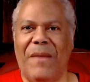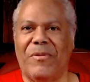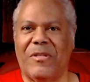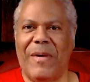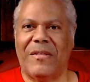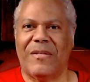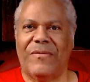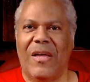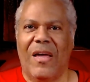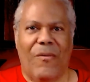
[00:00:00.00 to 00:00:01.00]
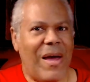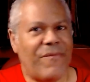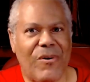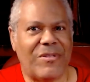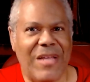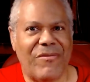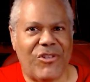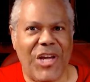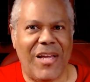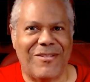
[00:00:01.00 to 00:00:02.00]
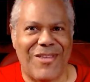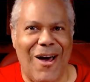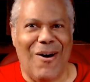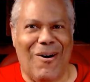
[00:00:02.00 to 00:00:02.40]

perspective. White folks never changed though.